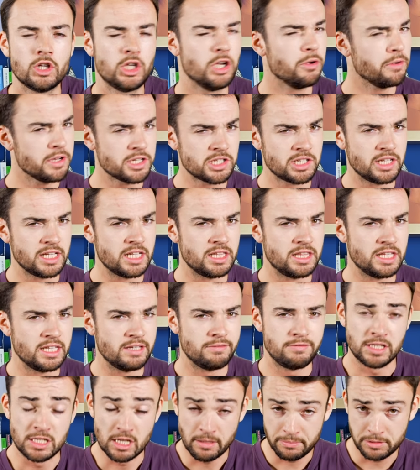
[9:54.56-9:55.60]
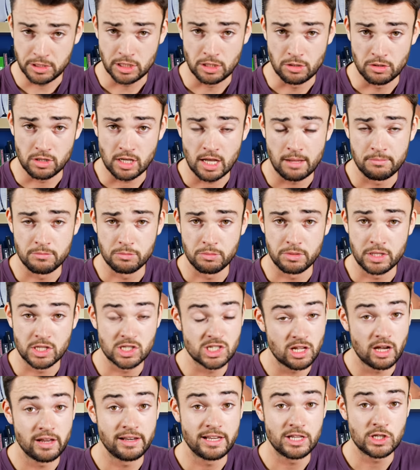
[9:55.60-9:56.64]
Curiously, the VW comes with a
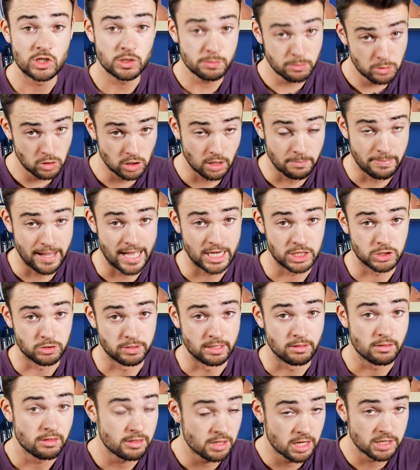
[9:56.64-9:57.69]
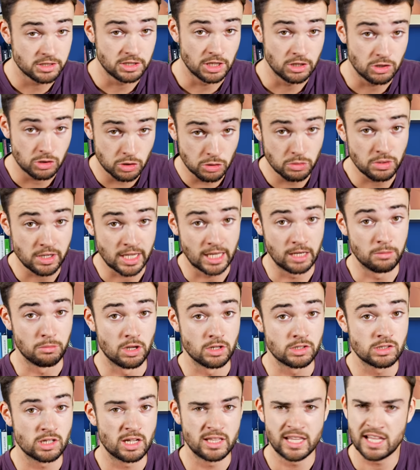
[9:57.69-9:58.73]
slightly smaller battery, 32
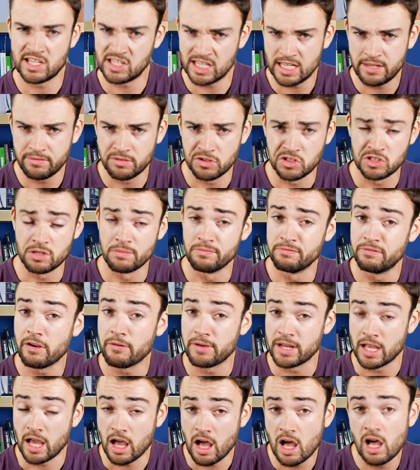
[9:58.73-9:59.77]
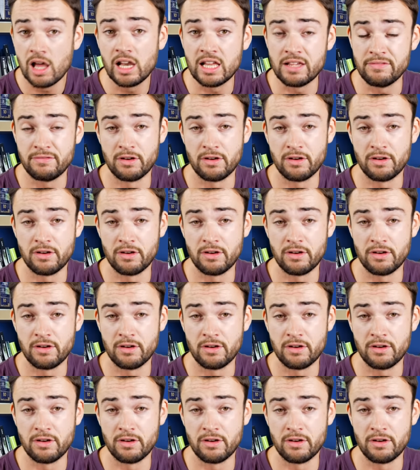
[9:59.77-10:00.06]
kilowatts, and there's even some very early